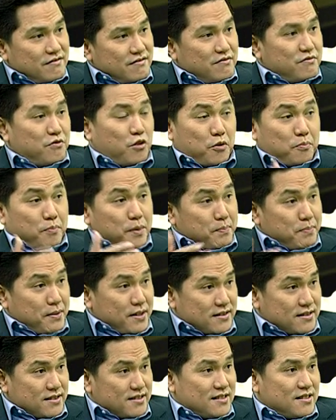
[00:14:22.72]
for
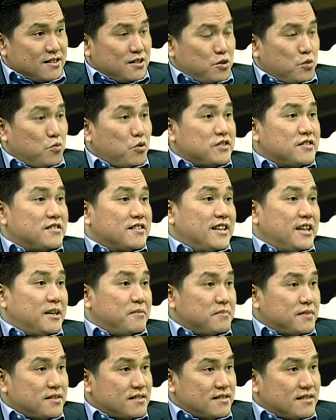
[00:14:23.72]
people to watch the
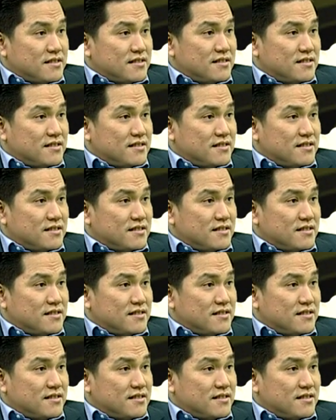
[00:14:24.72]
games.